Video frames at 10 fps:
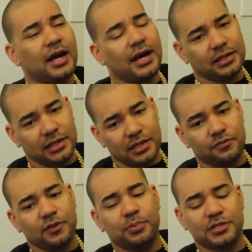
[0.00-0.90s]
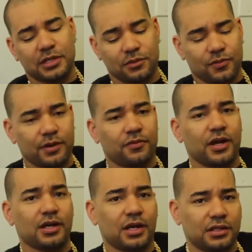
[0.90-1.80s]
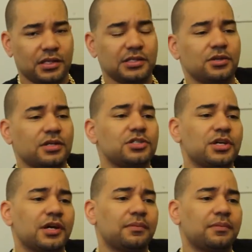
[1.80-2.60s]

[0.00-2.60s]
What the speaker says: I think if he puts out the right record, I think he still has a shot.